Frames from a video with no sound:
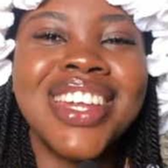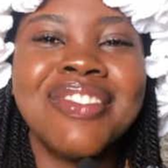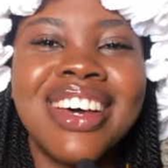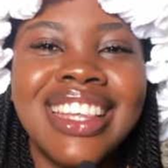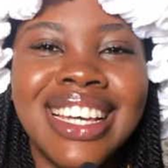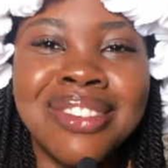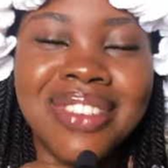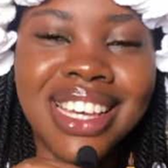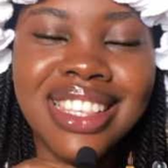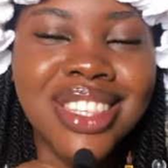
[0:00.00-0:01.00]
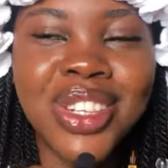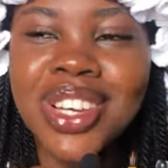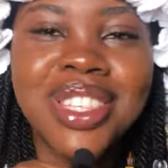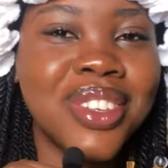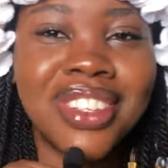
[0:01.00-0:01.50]
whatever that means
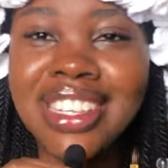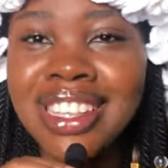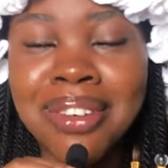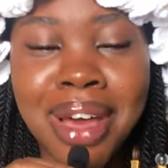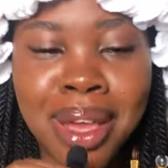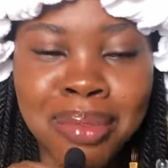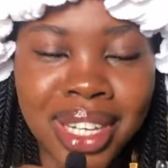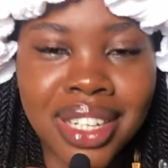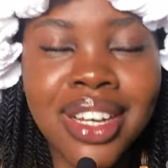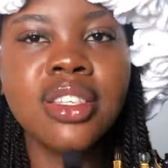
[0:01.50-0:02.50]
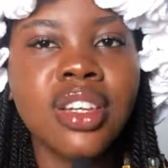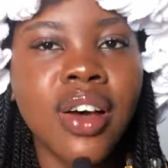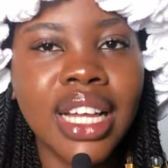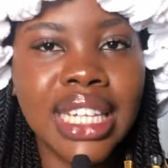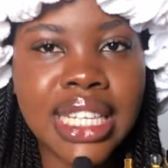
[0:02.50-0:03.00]
just you understand what i mean next on
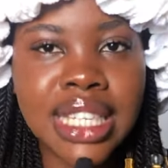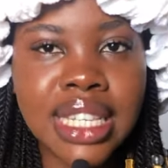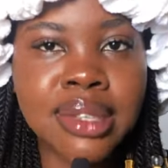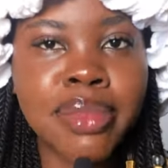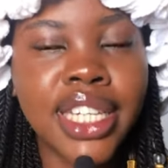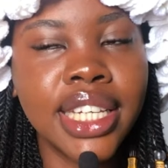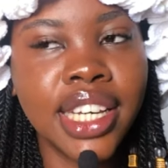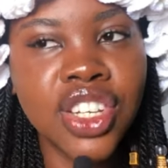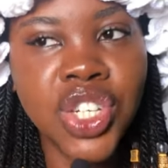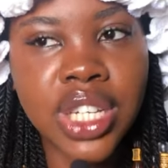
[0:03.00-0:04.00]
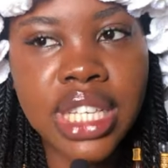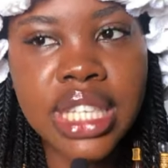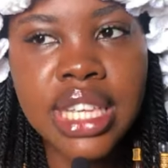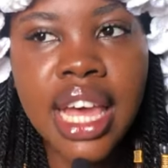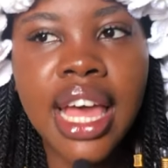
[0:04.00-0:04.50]
our list is
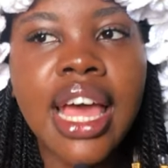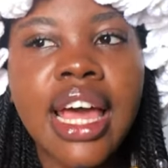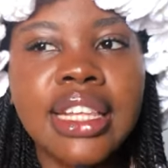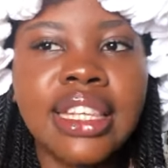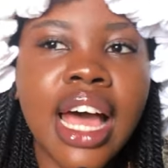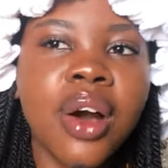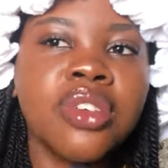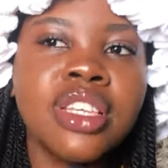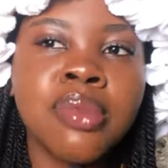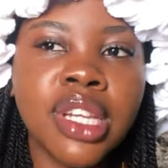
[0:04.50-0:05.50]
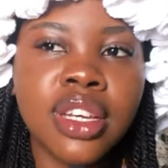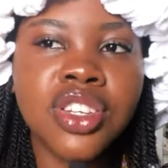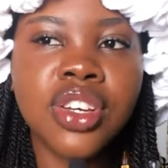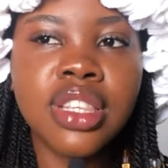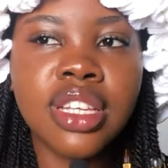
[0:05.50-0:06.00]
medications now this
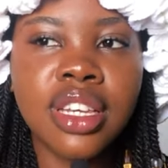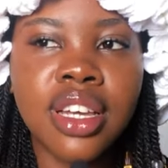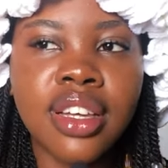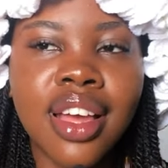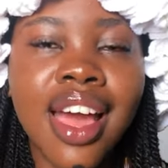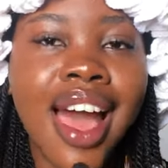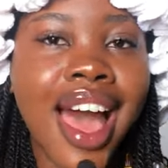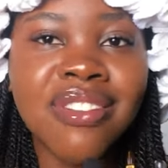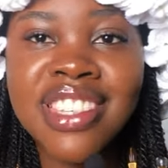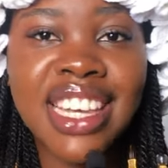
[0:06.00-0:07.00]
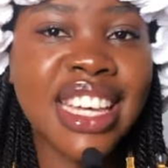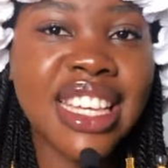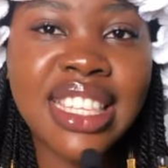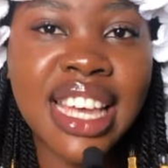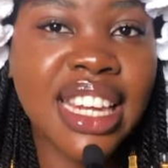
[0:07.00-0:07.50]
medication thing here eh, after
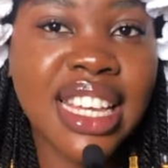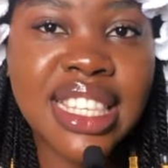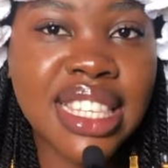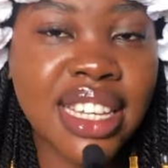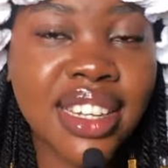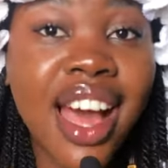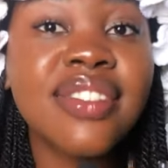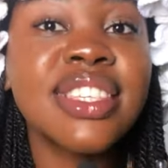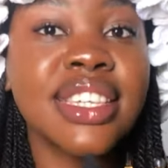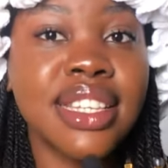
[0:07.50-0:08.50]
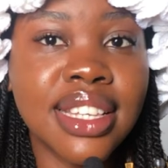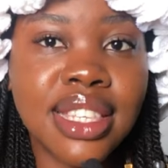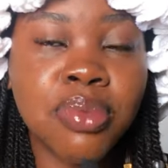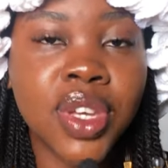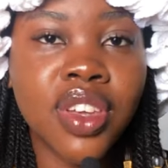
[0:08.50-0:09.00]
he said and seen, I've seen
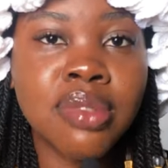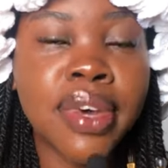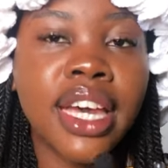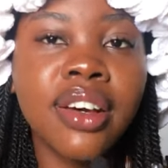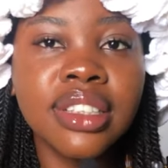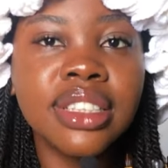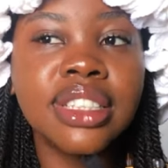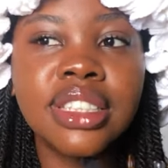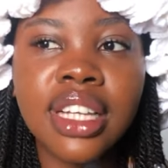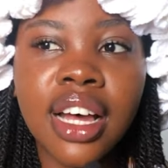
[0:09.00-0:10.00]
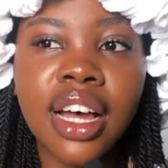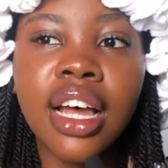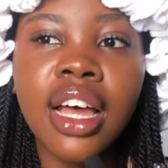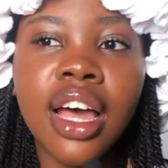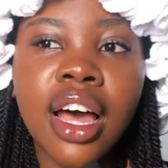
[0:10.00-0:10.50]
it because my elder sister
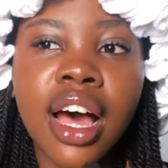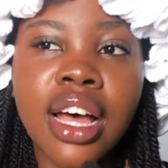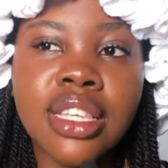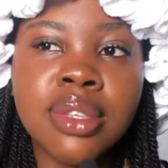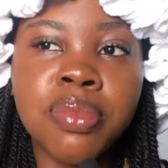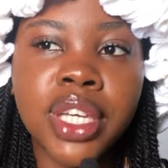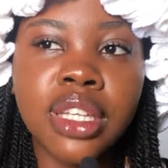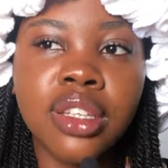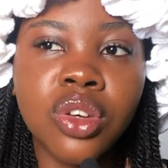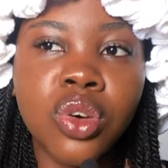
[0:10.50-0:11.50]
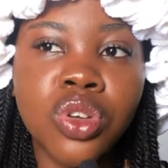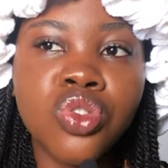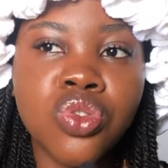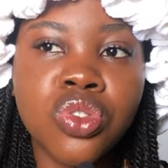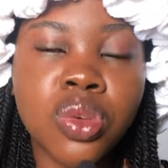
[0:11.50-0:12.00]
has been going
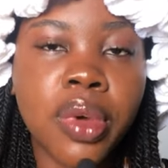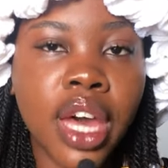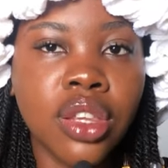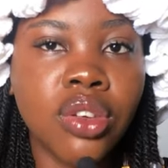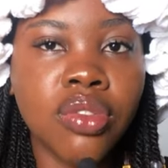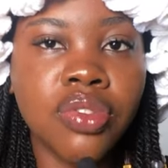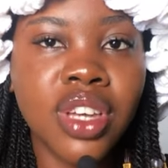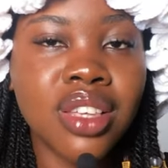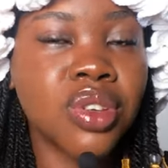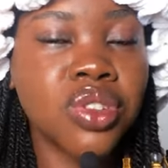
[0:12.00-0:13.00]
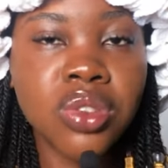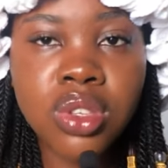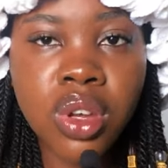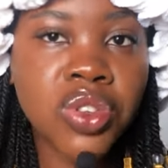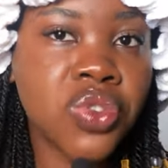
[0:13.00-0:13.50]
through some kind of she has gone through
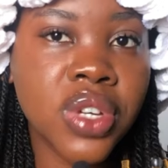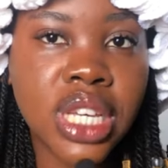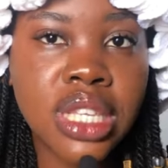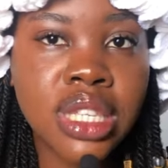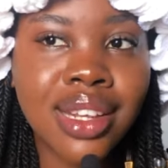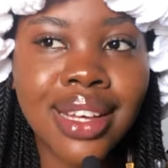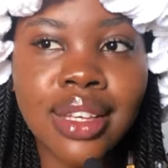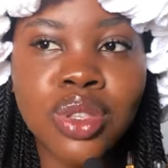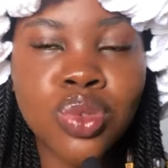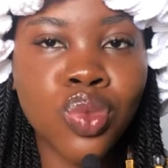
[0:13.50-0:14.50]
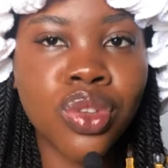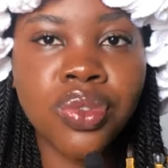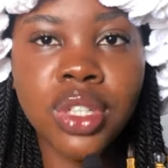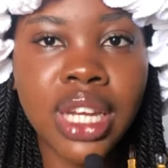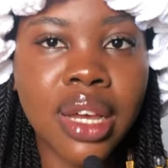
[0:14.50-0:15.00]
surgeries like two or
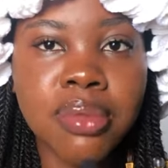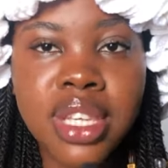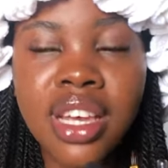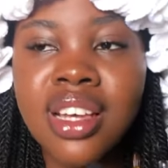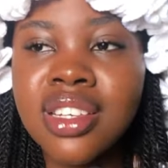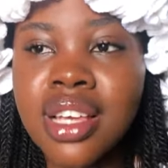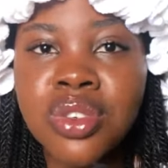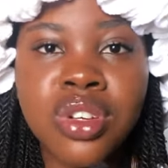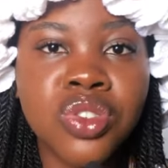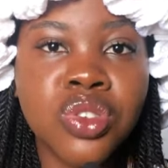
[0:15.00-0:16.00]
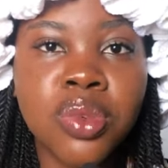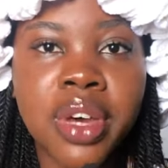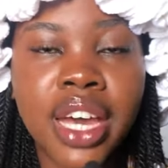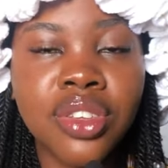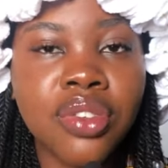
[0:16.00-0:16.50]
three times she has gone through some
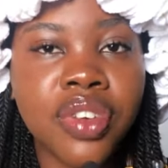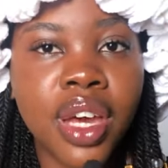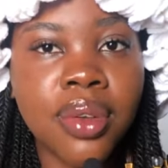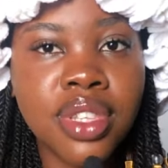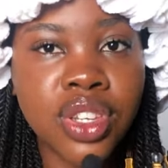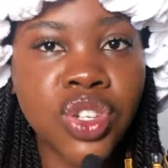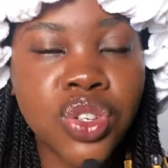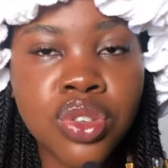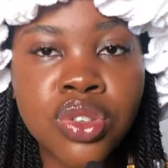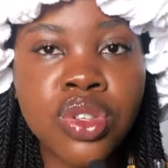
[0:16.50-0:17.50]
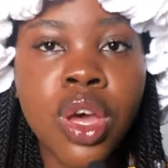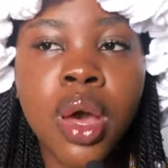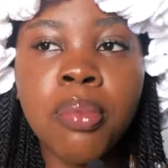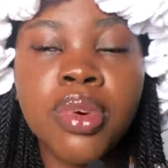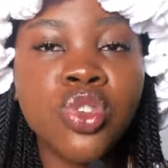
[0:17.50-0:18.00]
kind of health issues
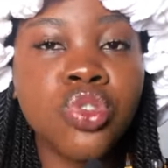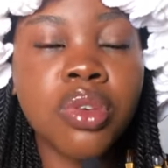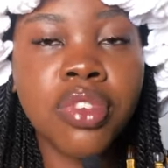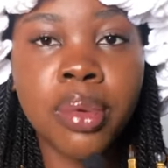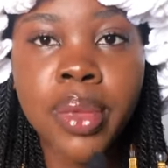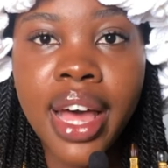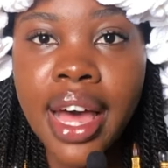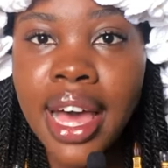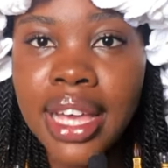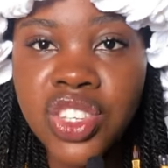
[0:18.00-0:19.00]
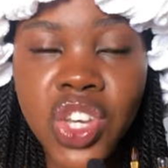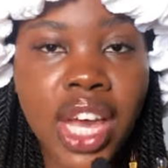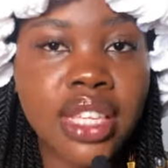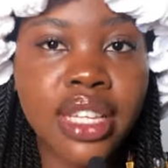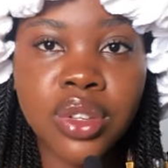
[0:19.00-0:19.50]
both um her eyes she
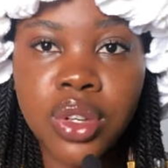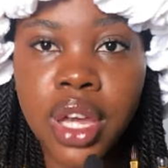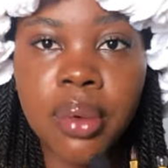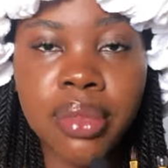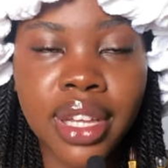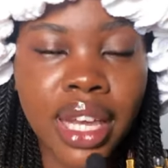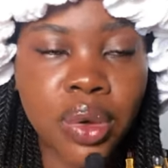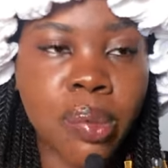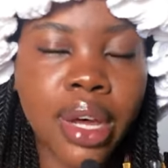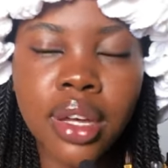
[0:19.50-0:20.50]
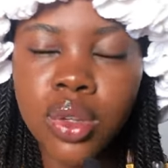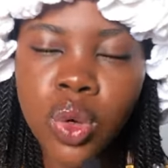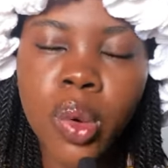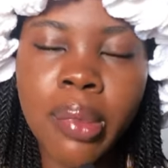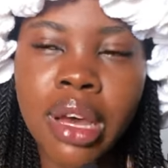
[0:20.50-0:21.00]
has um, glaucoma
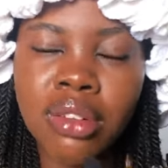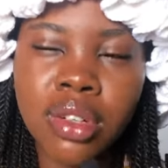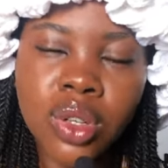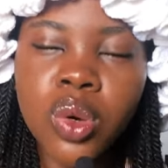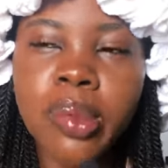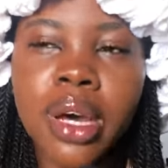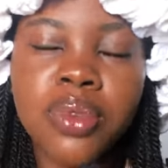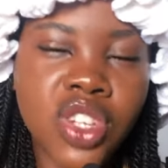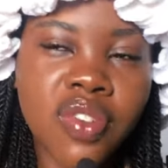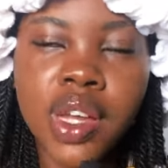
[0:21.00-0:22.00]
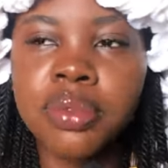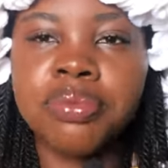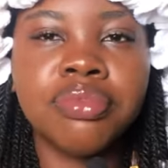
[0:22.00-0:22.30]
glaucoma glaucoma whichever